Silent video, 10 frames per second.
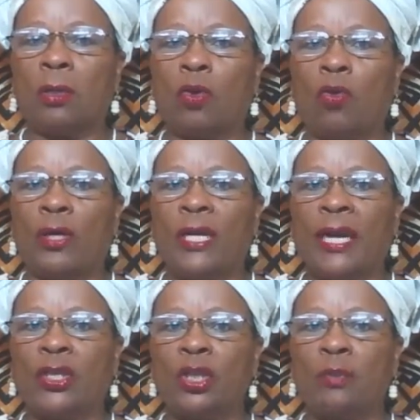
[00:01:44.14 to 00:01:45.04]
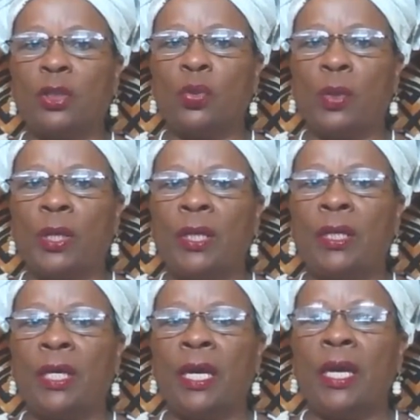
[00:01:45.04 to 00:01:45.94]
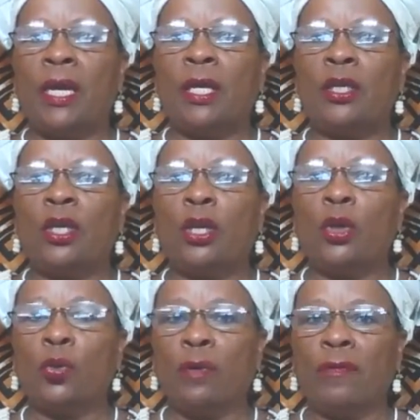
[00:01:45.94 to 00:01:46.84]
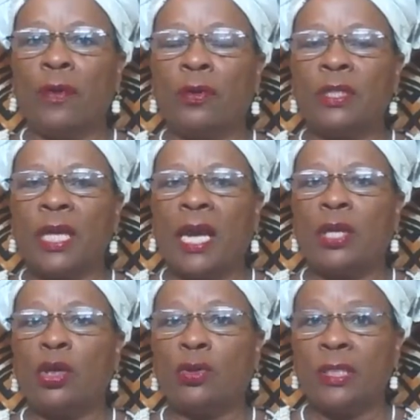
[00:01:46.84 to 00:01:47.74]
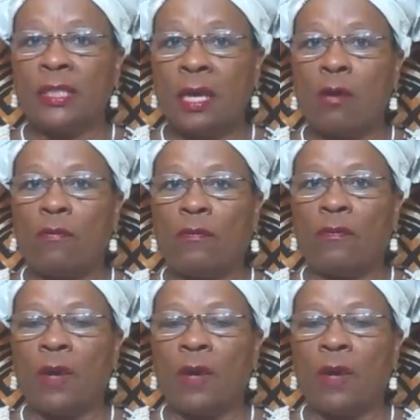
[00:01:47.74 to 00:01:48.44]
coordination between the universe and yourself